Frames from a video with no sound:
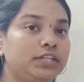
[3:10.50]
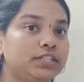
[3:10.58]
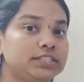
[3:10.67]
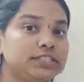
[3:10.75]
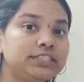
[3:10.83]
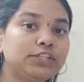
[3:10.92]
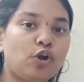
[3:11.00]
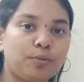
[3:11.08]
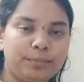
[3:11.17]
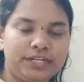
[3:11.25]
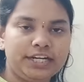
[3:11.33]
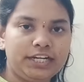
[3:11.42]
it is in
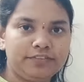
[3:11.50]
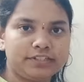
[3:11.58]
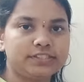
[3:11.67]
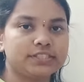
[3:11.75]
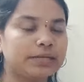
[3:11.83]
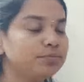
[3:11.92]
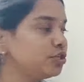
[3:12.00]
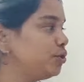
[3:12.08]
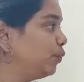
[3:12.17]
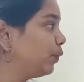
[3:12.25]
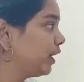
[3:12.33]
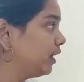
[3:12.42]
competitive exams,
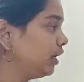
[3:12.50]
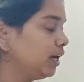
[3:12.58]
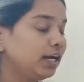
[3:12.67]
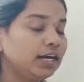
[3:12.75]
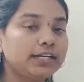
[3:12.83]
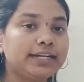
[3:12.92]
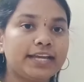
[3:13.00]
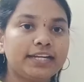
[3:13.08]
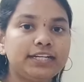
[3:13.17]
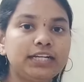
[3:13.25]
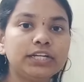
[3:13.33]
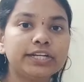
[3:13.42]
you can
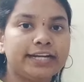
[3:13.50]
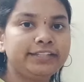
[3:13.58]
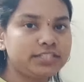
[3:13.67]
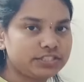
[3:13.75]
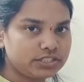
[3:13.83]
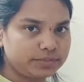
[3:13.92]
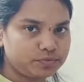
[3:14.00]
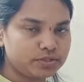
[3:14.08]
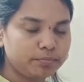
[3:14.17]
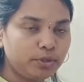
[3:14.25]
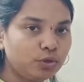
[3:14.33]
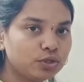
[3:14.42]
directly write the steps
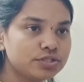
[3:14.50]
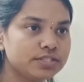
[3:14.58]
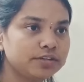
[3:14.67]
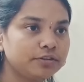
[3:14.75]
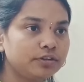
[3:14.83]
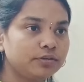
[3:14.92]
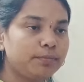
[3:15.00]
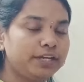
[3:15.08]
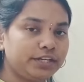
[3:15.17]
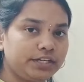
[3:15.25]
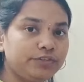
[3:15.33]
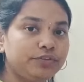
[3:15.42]
because
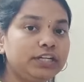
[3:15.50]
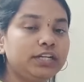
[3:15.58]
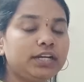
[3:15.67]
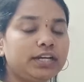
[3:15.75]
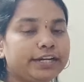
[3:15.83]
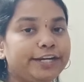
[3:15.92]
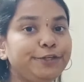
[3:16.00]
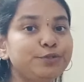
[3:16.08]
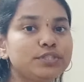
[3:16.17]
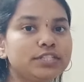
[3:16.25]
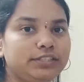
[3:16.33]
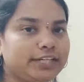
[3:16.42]
it will
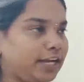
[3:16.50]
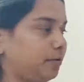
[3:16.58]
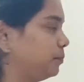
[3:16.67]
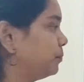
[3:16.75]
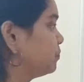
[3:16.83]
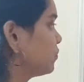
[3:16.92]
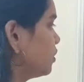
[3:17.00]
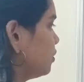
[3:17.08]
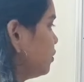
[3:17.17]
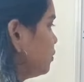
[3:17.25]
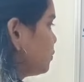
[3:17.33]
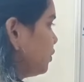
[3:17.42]
reduce the time.
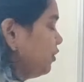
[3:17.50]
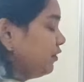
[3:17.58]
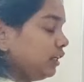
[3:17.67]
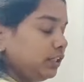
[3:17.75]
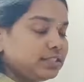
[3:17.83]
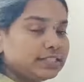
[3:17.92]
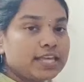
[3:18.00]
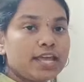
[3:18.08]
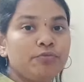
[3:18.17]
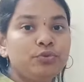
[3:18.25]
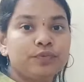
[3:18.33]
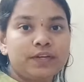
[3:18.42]
So it will
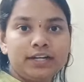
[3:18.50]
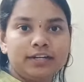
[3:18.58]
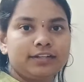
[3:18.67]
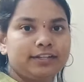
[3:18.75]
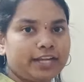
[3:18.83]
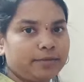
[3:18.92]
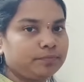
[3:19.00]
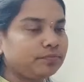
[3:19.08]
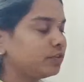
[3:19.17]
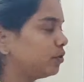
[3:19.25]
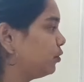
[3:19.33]
save your time.